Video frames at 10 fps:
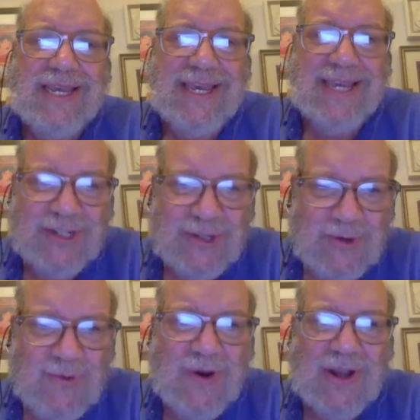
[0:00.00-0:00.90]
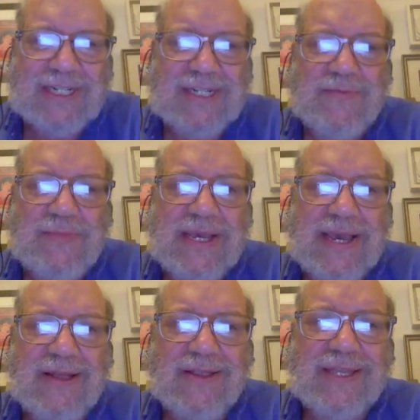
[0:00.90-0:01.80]
He too wants to be
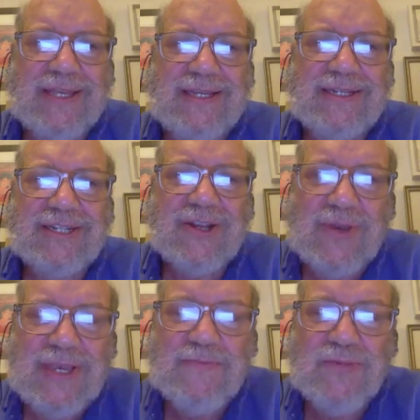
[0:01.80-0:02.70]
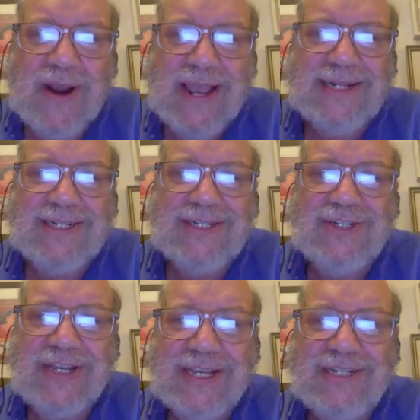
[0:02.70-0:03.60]
healthy, so he prays
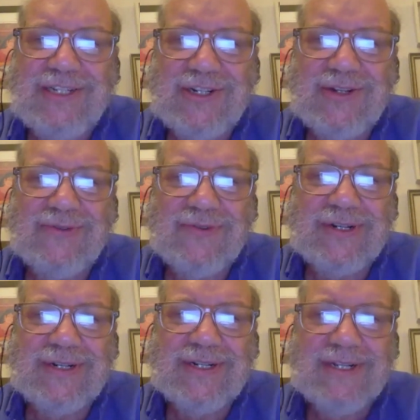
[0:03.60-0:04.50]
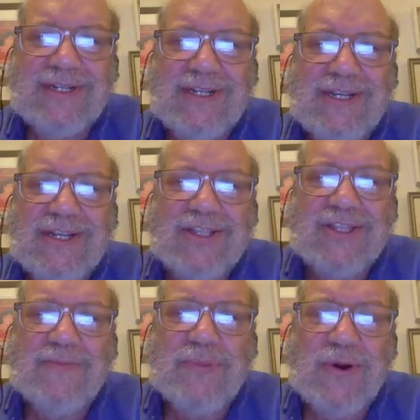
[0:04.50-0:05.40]
to his children.
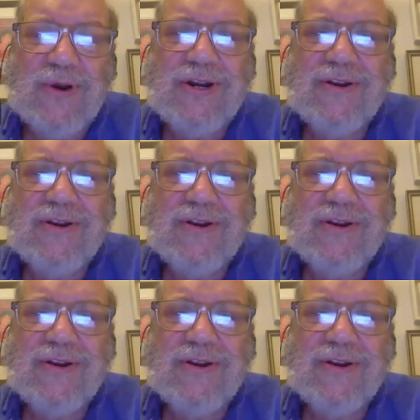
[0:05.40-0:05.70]
The burden